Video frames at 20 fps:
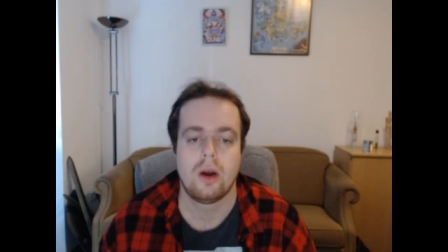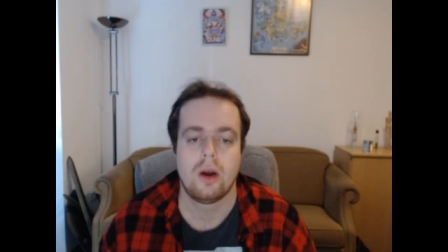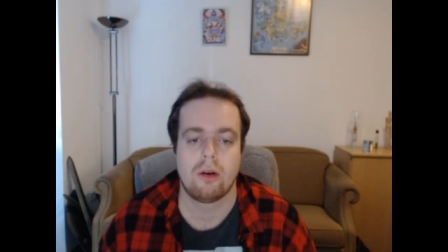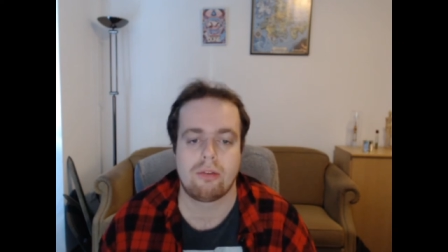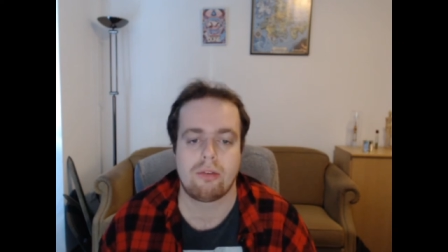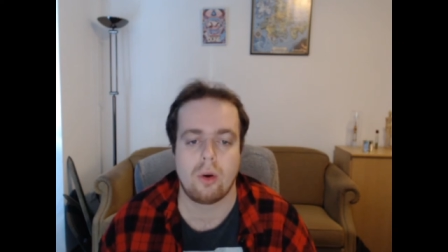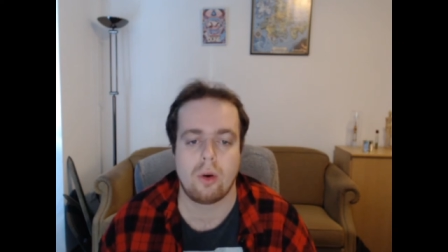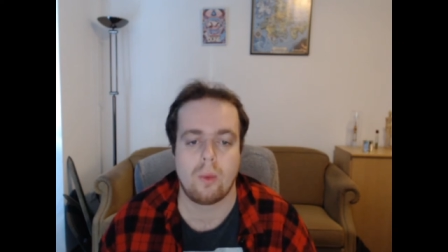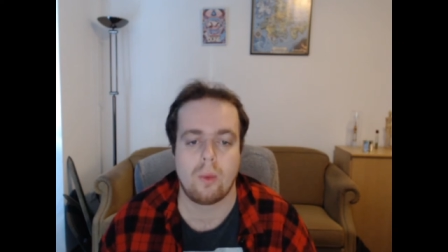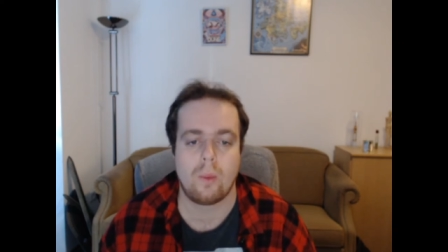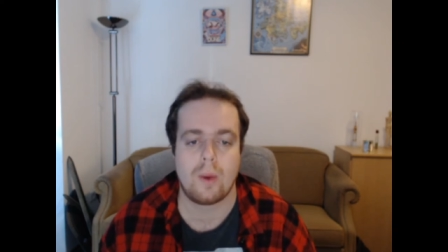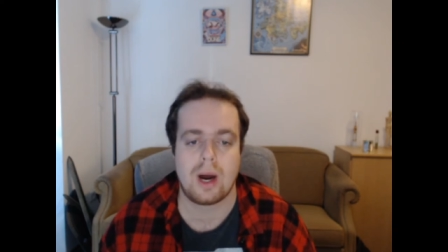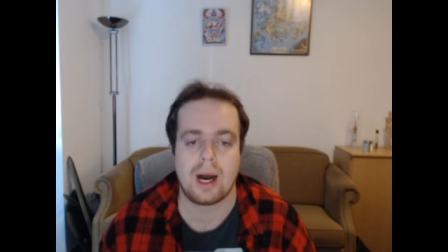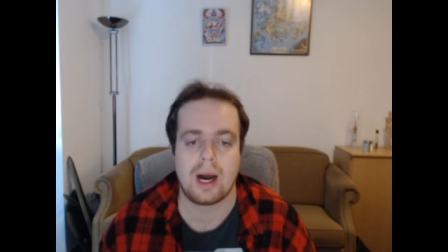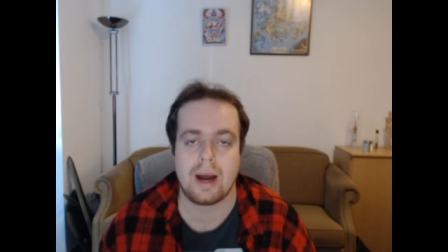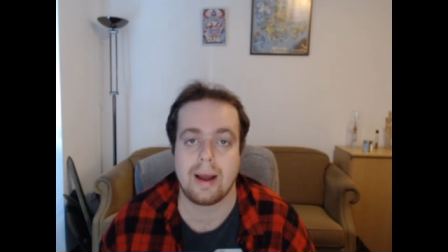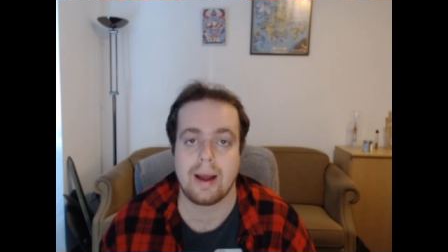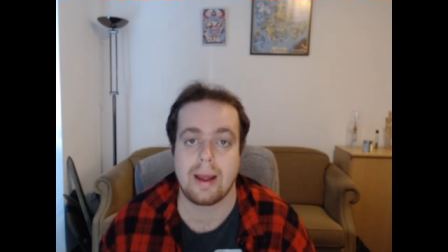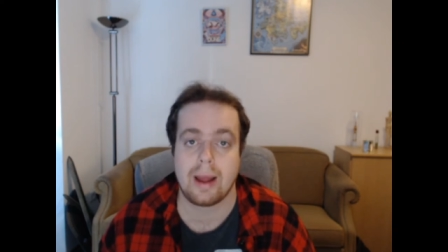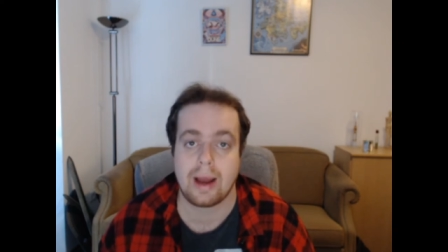for
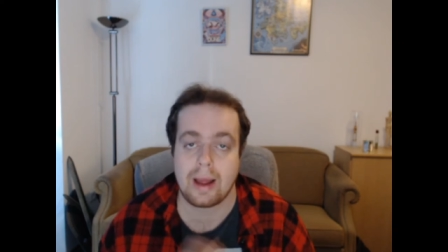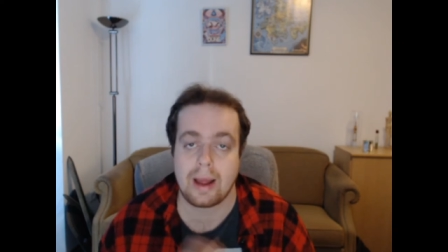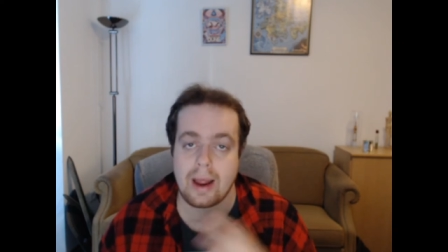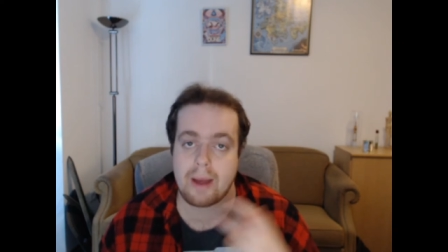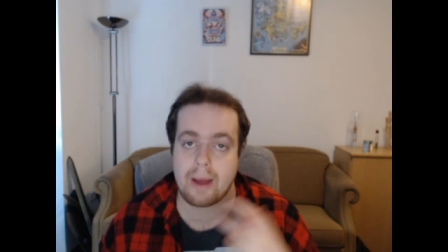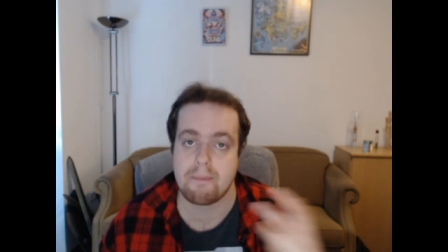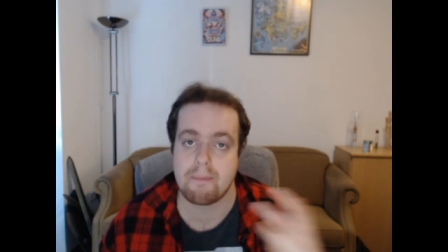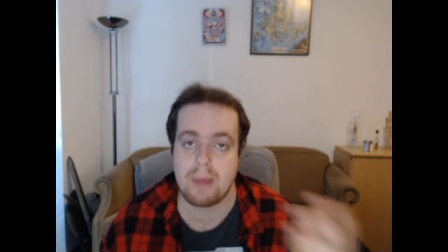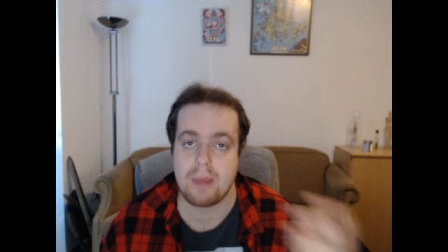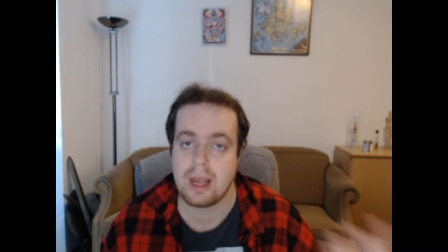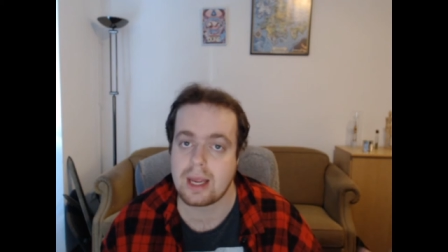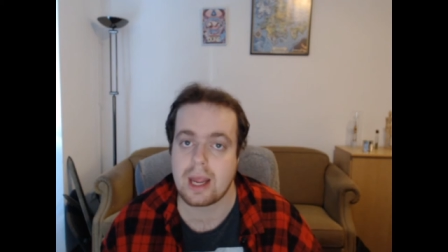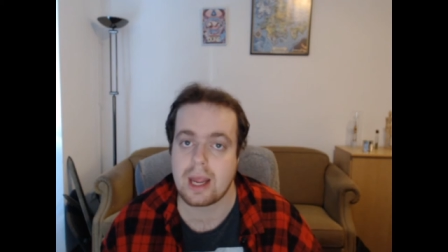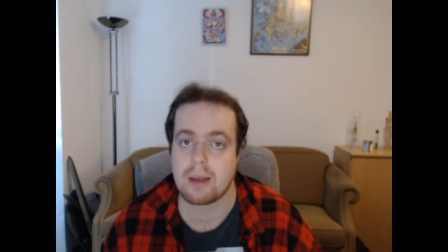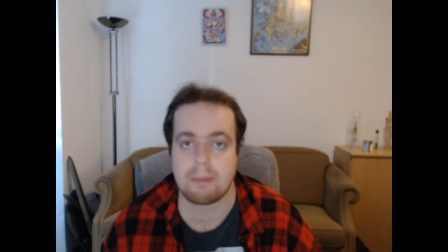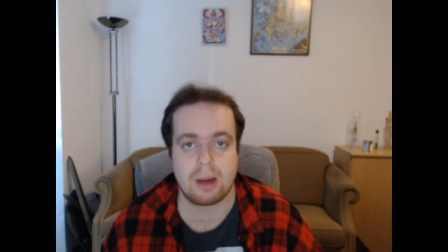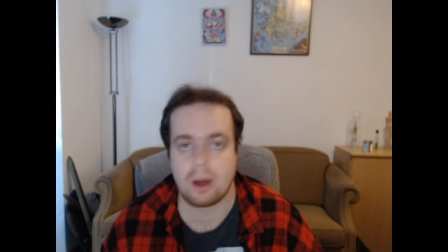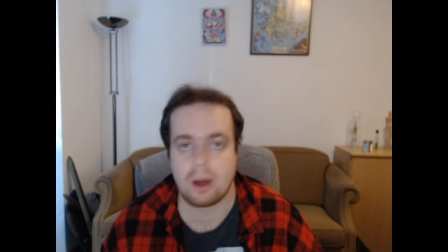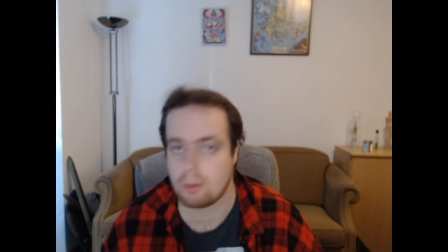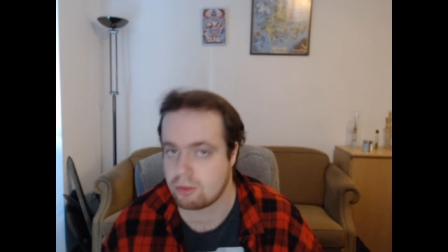why I am making
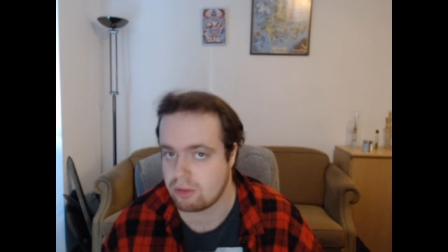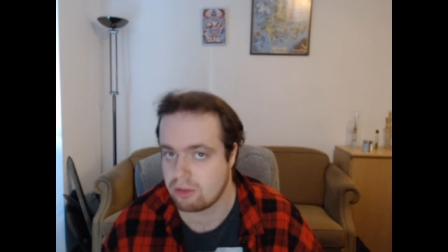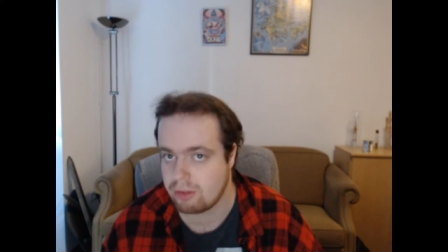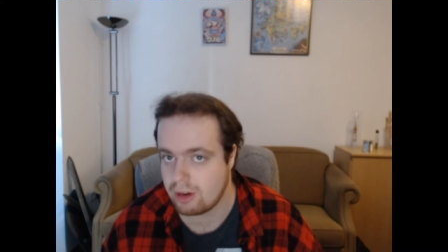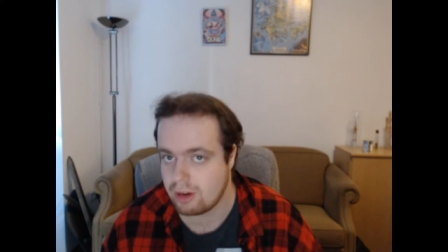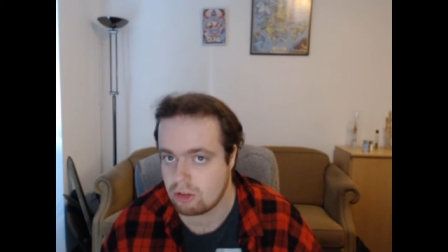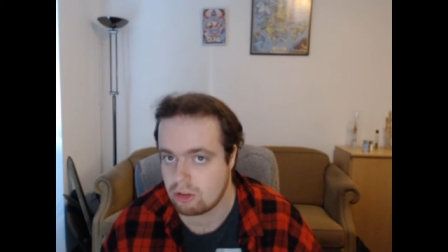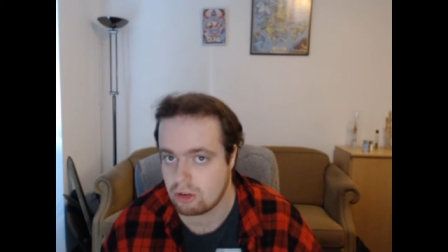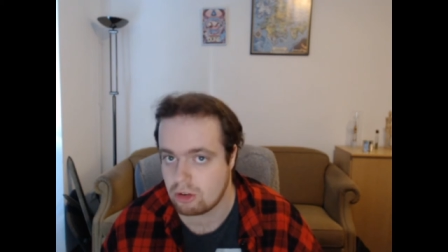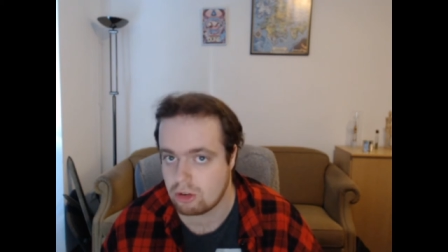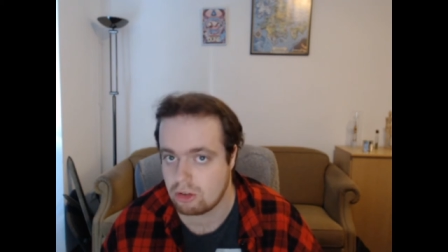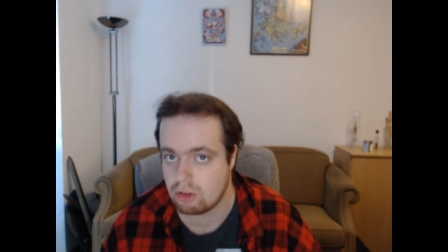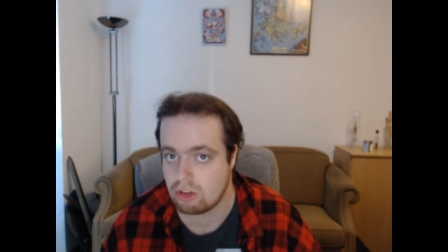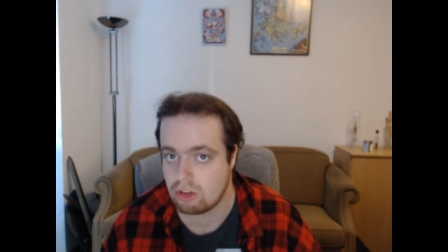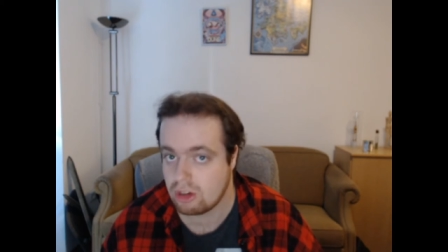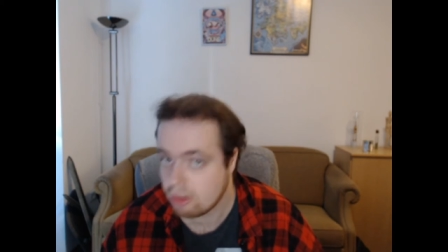my observations